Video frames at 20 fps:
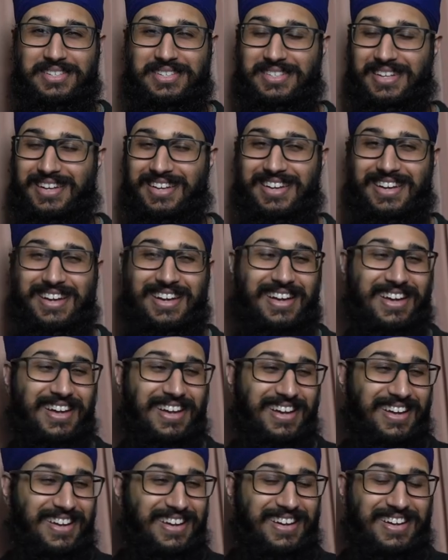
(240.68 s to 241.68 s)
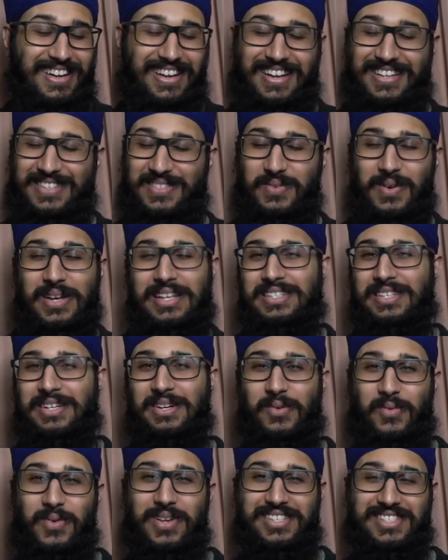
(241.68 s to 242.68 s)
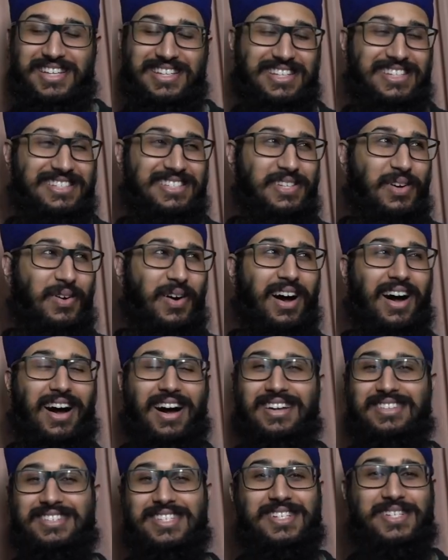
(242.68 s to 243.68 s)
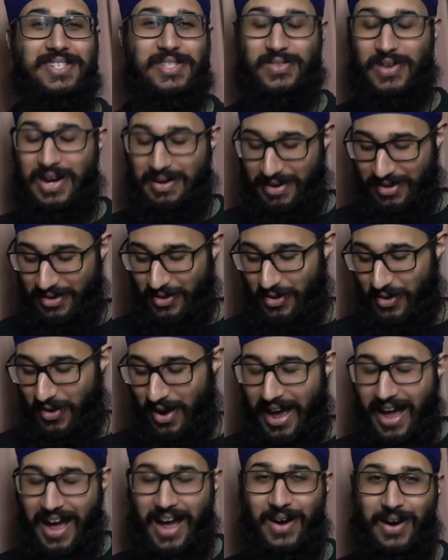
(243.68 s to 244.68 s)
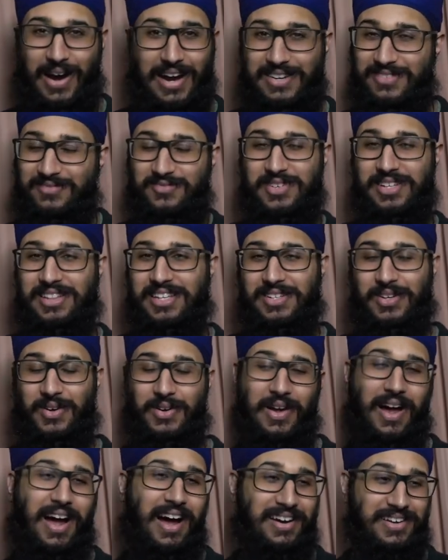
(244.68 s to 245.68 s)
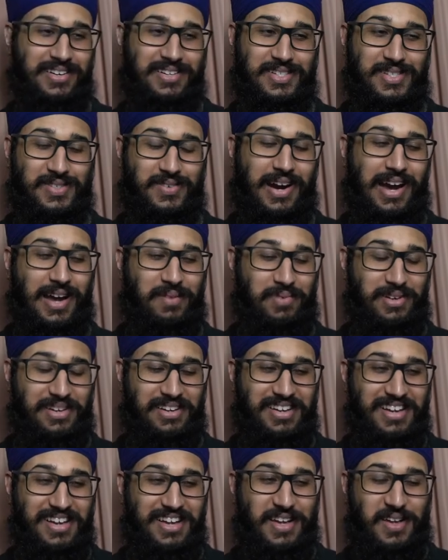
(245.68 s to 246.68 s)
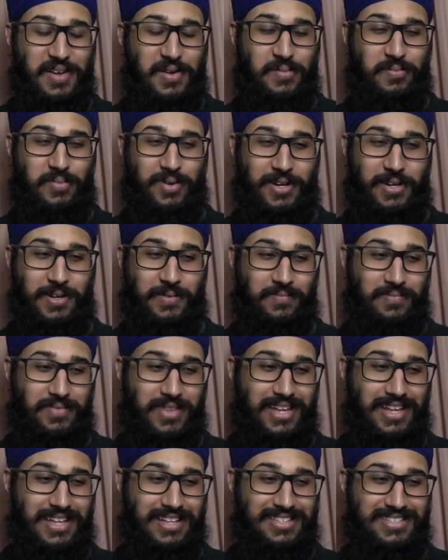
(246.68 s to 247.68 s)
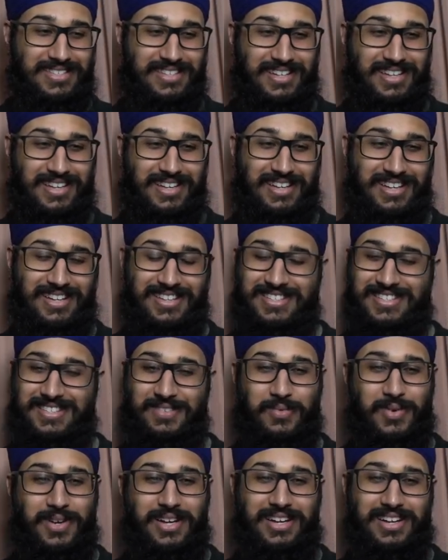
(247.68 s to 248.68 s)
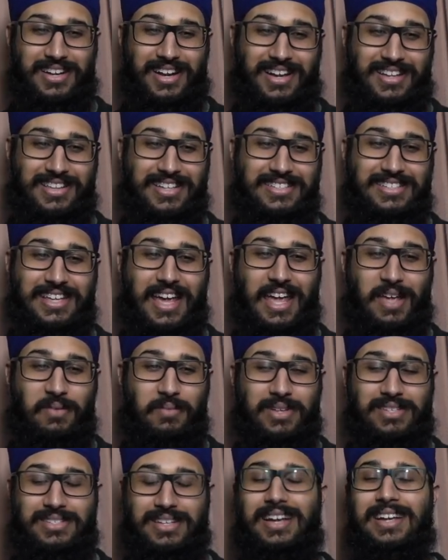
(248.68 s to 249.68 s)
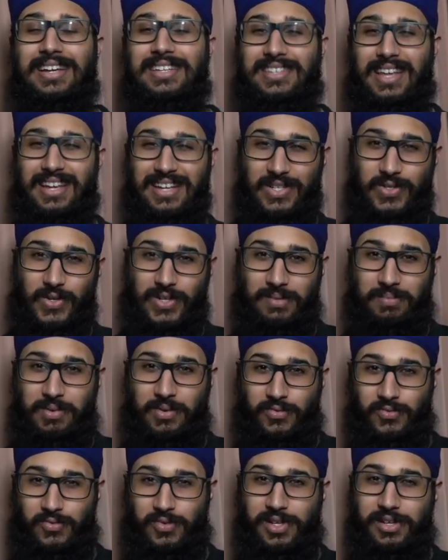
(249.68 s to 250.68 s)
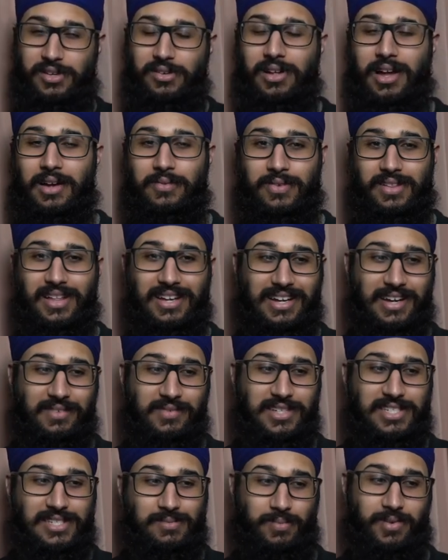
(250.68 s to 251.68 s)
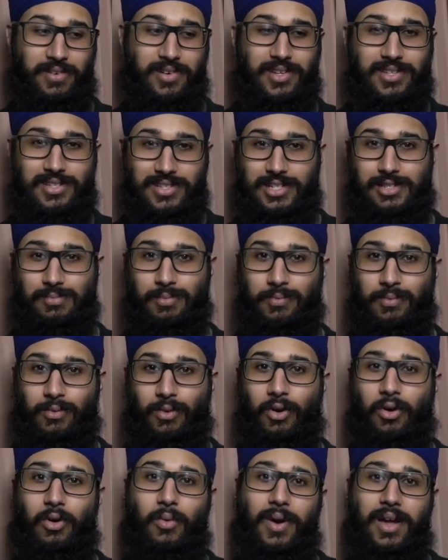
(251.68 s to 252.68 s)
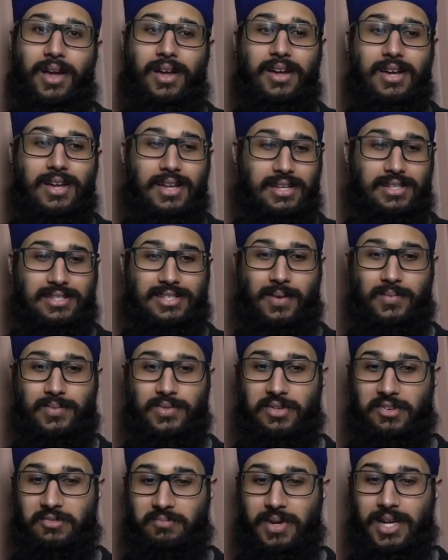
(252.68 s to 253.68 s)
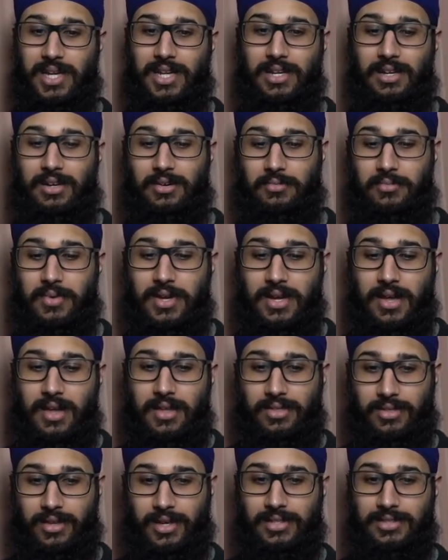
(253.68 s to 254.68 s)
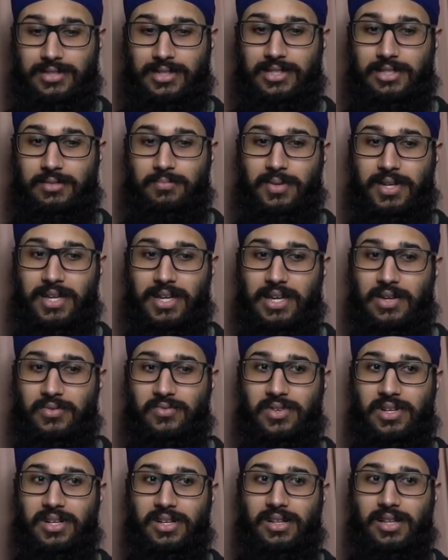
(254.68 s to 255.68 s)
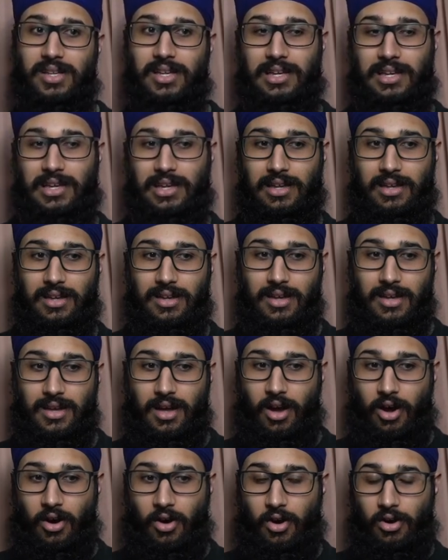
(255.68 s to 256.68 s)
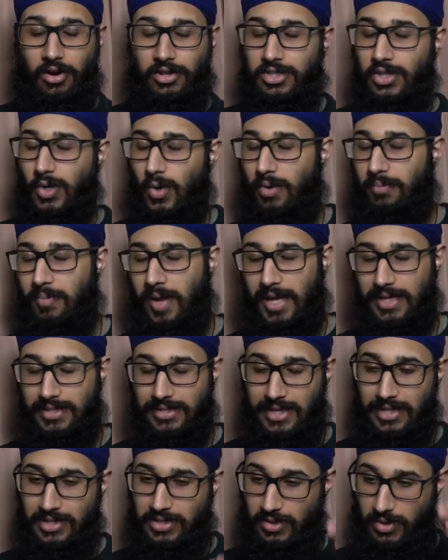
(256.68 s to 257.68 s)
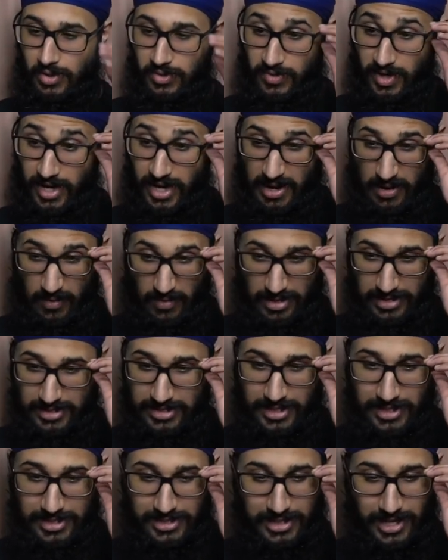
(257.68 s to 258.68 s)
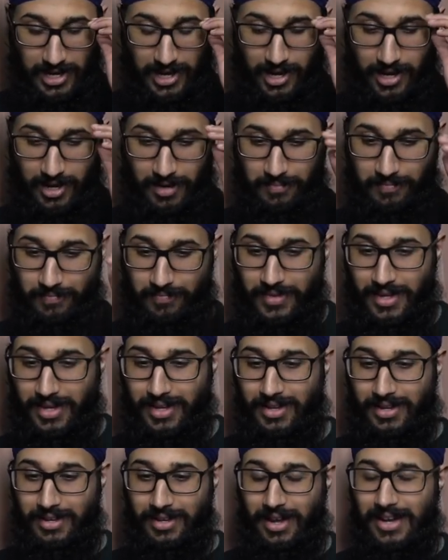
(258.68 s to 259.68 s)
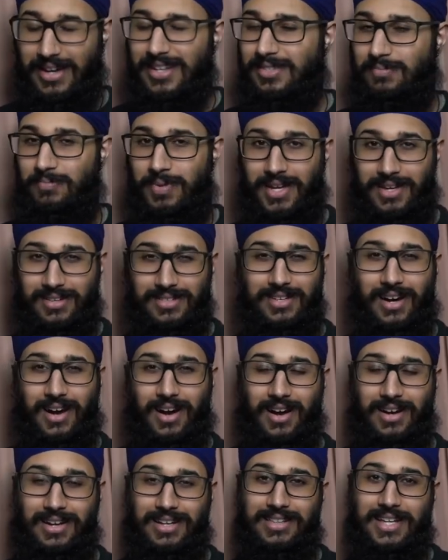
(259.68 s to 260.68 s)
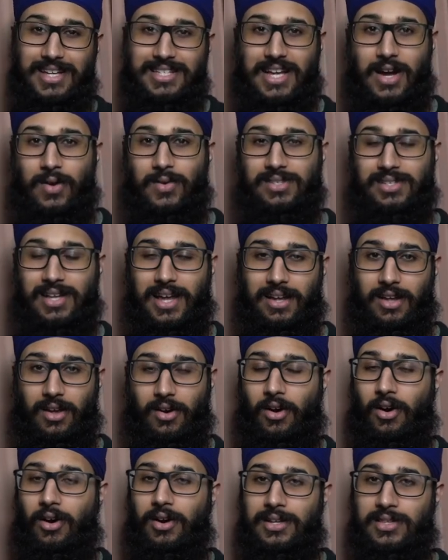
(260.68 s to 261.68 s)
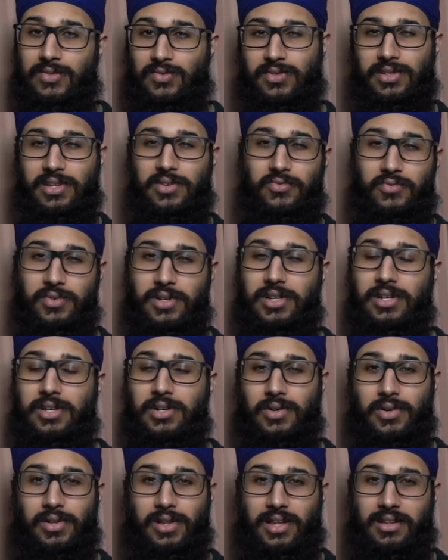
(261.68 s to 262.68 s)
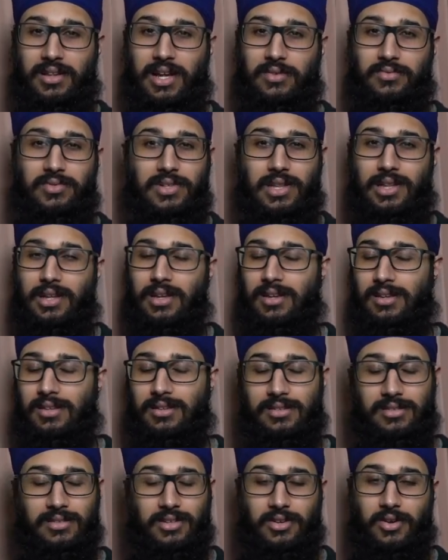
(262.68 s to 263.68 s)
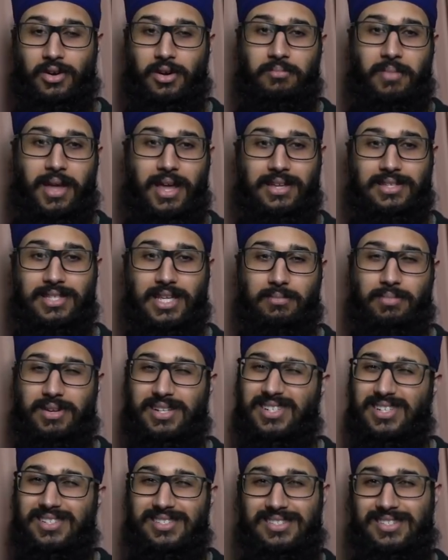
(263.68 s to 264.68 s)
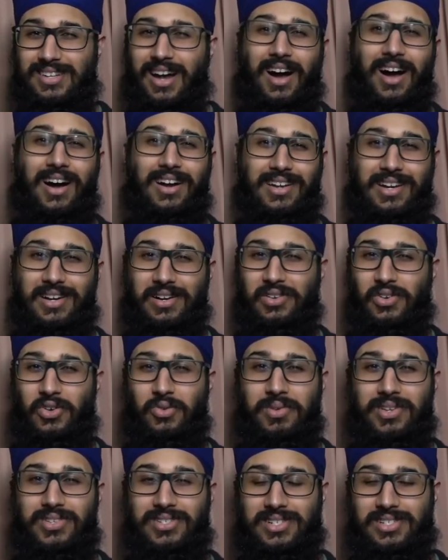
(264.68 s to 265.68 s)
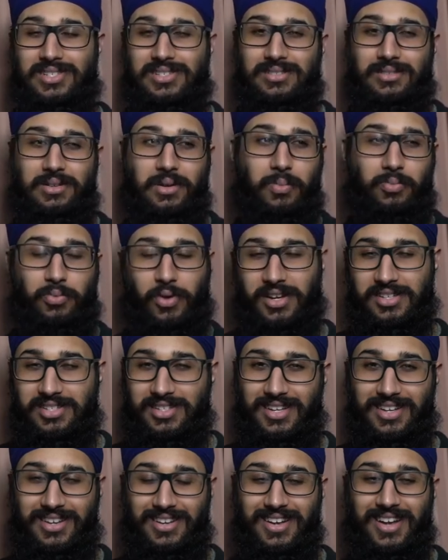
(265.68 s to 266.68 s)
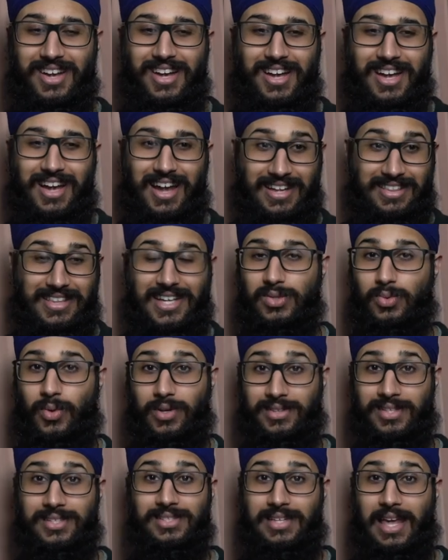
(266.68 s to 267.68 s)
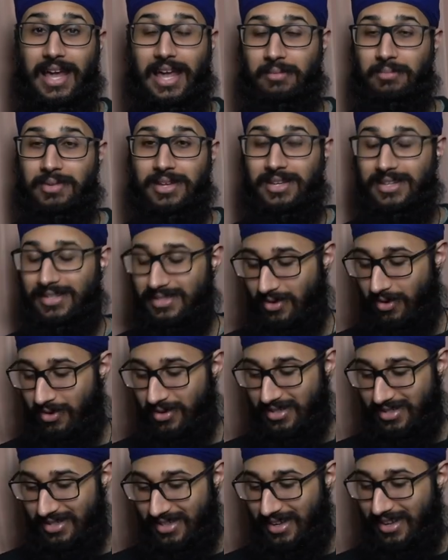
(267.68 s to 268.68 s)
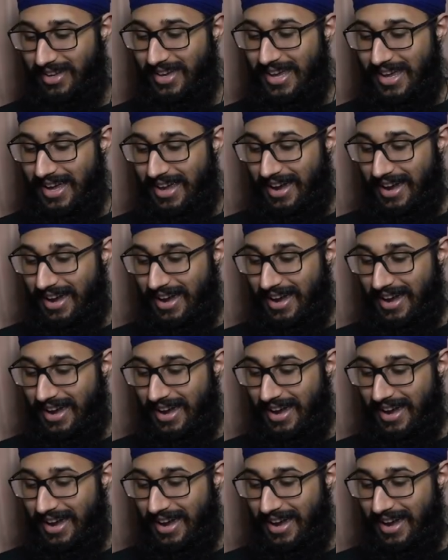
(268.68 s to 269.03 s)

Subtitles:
It's like, it's in a weird sense. It's so hard to describe. I really don't know how to describe it. But it's weird, like this game, it's like it's trying to be real. I feel like I've experienced this before, where some sort of medium thinks it's being really, oh, so amazing and so great, when it's just, and it's being dark, and that's how it's like, oh, it's really real and like really, you know, amazing, but it's just dark and gloomy and just depressing. And that's what this game is, honestly.